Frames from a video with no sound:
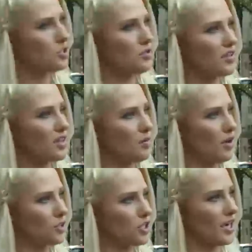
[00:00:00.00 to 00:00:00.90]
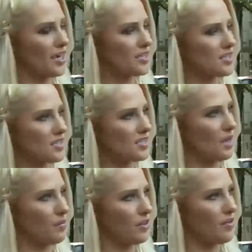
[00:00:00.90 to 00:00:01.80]
Do you think that abolishing ICE is a
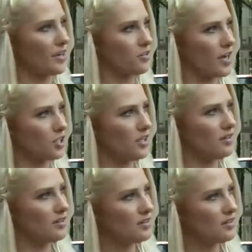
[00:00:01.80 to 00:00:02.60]
step in the right direction?